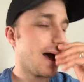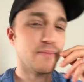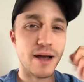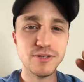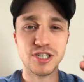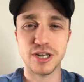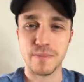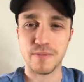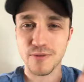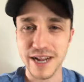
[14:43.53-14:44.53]
I'm, I'm just going
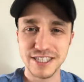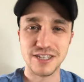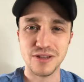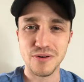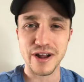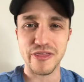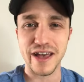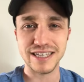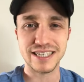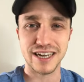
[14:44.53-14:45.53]
to praise the Lord and
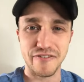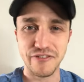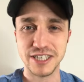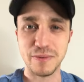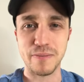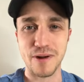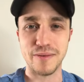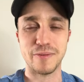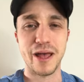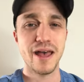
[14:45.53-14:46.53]
that's going to fix my
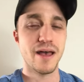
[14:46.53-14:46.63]
problem.